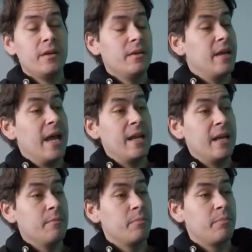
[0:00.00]
NA
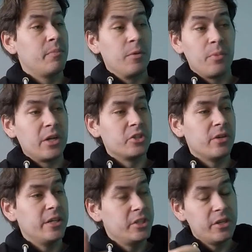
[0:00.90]
compression
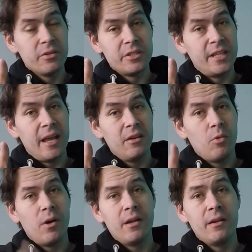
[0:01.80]
ratio is 10 to
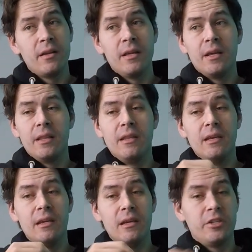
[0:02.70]
1.
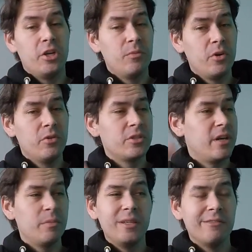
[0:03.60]
The turbos, I
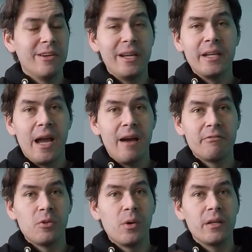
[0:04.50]
believe, are 8.5 to
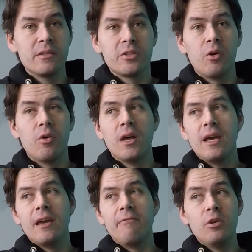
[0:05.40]
1. So
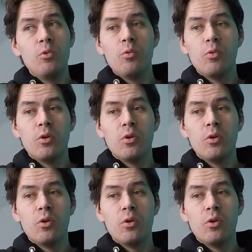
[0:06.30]
if you